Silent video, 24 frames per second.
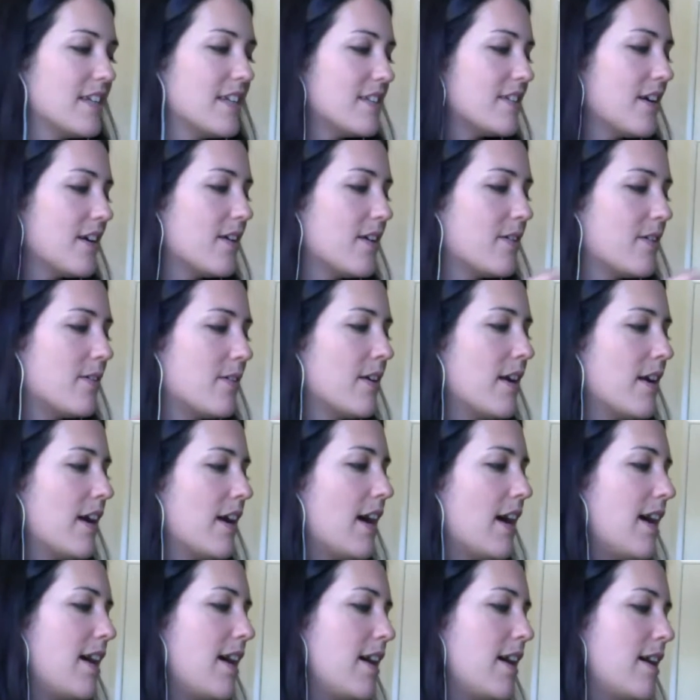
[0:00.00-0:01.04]
So
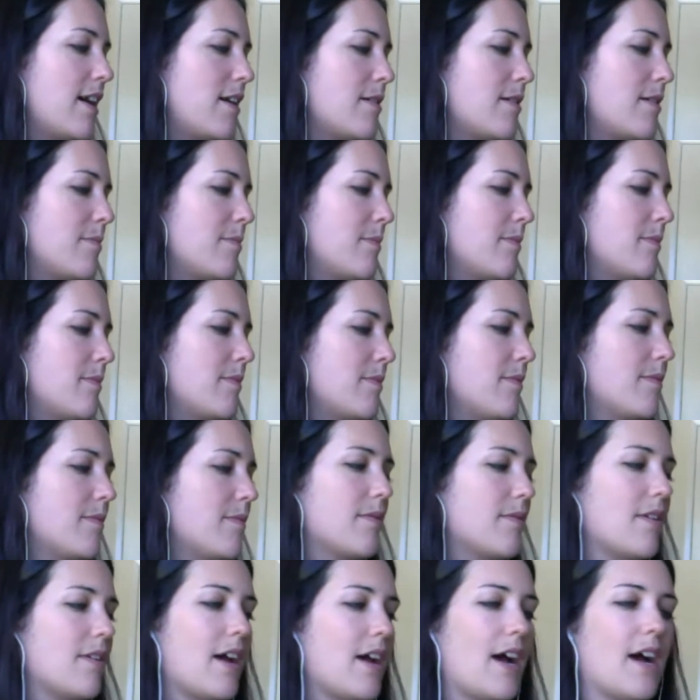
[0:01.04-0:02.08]

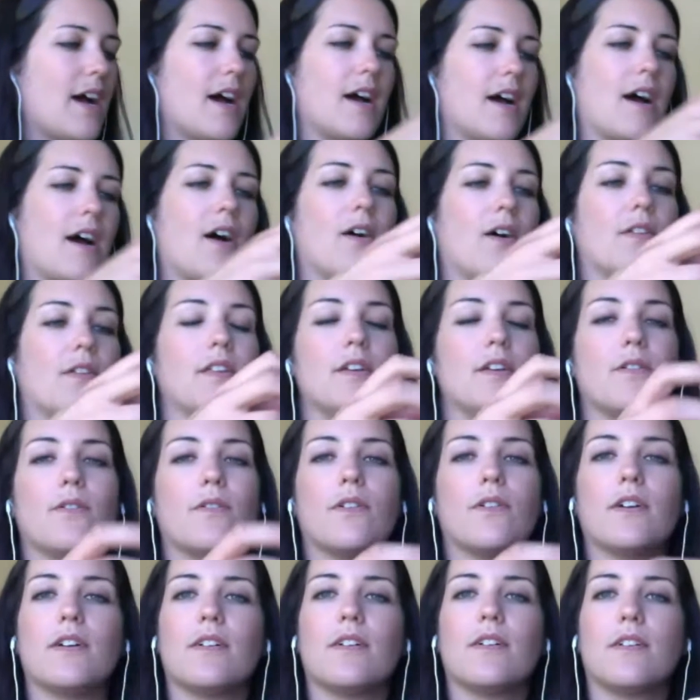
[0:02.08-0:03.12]
all the
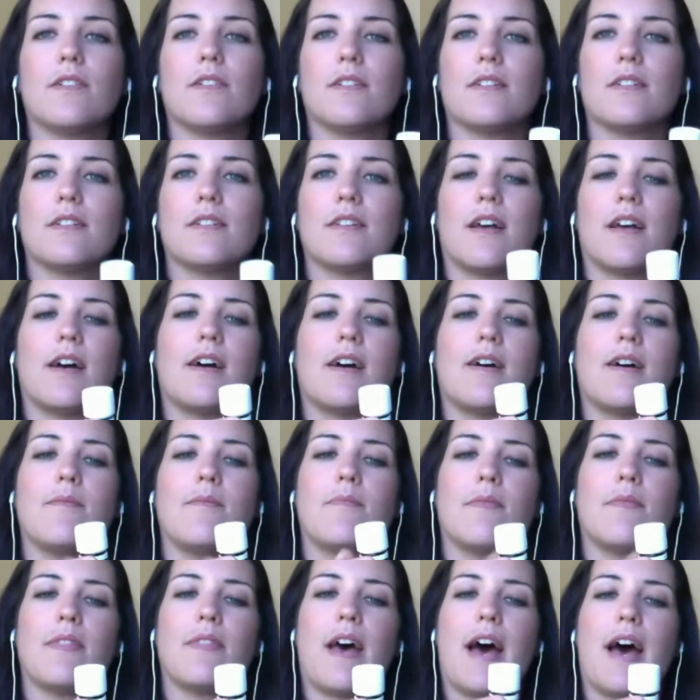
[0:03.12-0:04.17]
oils
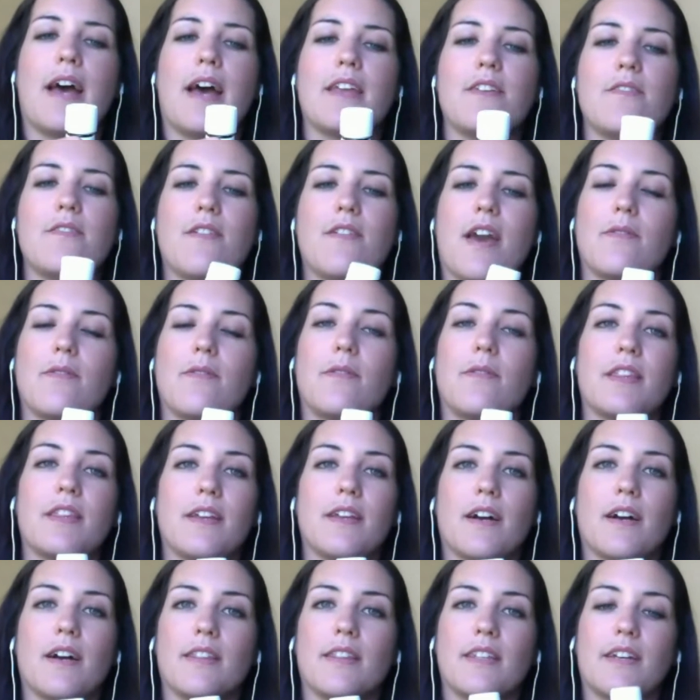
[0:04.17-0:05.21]
that you get with
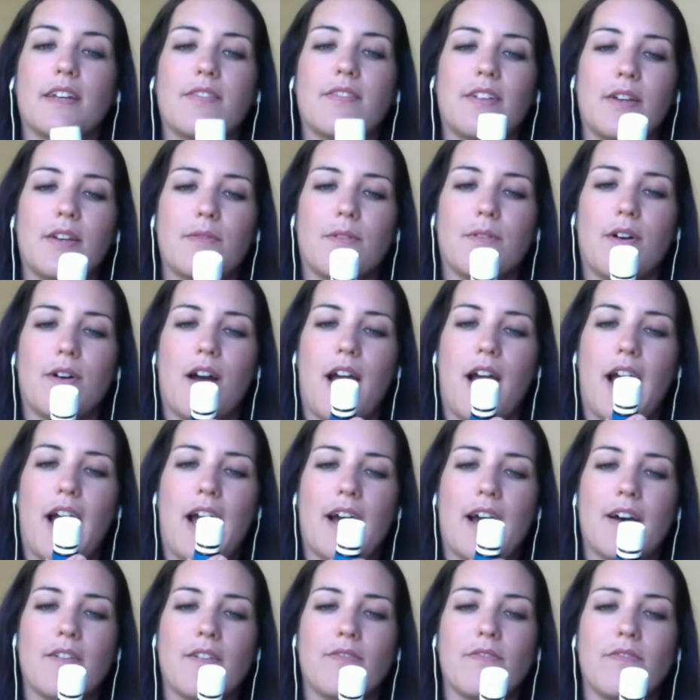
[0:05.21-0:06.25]
Young Living will
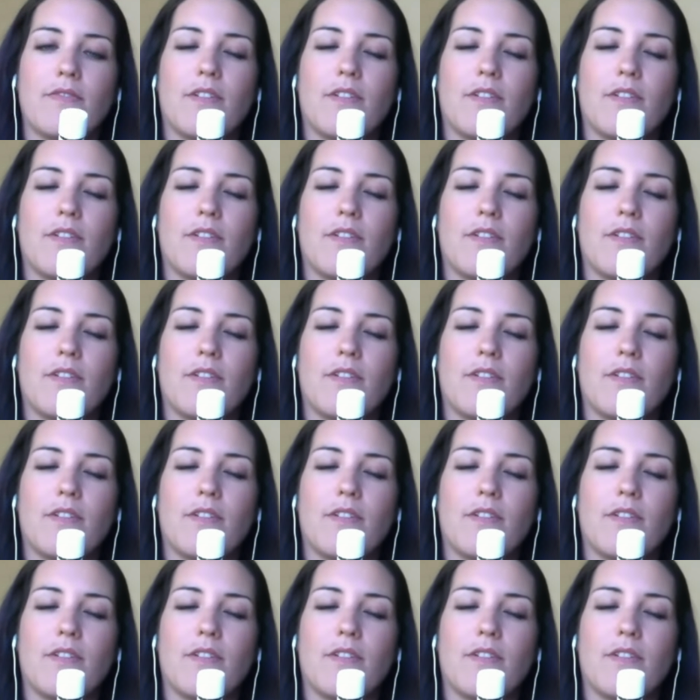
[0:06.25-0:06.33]
have